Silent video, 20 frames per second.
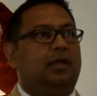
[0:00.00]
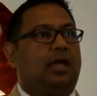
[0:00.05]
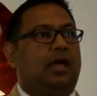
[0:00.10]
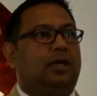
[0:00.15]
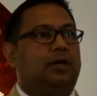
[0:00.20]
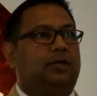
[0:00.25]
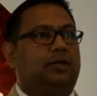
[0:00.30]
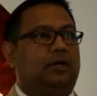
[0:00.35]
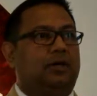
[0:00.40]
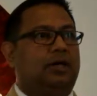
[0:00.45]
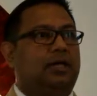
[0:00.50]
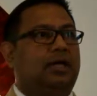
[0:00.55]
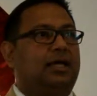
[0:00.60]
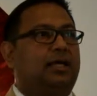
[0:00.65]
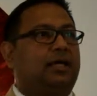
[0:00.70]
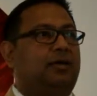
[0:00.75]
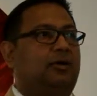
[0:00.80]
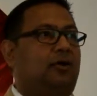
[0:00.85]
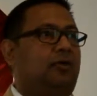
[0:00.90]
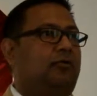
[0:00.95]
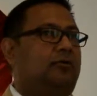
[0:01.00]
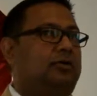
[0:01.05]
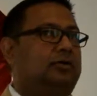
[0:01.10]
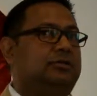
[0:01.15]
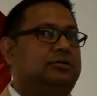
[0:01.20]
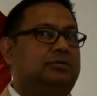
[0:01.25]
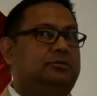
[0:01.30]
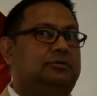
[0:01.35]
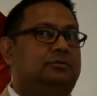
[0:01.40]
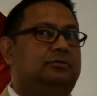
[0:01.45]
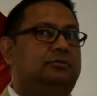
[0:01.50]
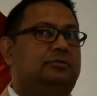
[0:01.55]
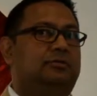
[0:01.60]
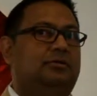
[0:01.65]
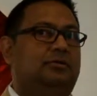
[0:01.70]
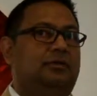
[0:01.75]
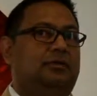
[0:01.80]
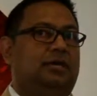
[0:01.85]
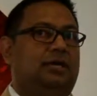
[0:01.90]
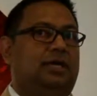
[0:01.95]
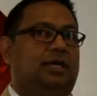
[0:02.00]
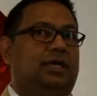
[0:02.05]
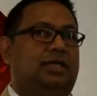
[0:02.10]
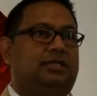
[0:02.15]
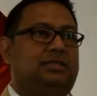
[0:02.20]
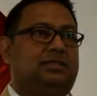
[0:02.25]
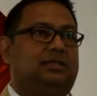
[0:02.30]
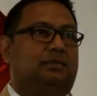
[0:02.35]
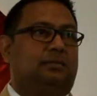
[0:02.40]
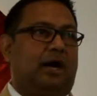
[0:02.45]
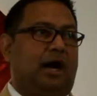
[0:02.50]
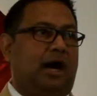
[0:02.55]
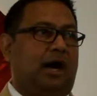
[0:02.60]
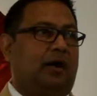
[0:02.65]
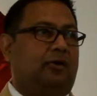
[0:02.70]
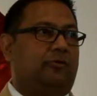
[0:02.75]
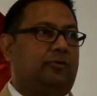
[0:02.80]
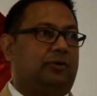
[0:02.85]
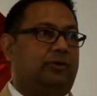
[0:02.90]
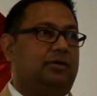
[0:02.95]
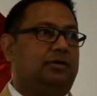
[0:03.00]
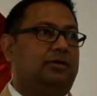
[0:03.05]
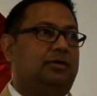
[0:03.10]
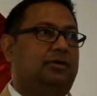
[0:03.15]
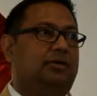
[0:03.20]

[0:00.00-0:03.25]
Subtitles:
and turning it over to its power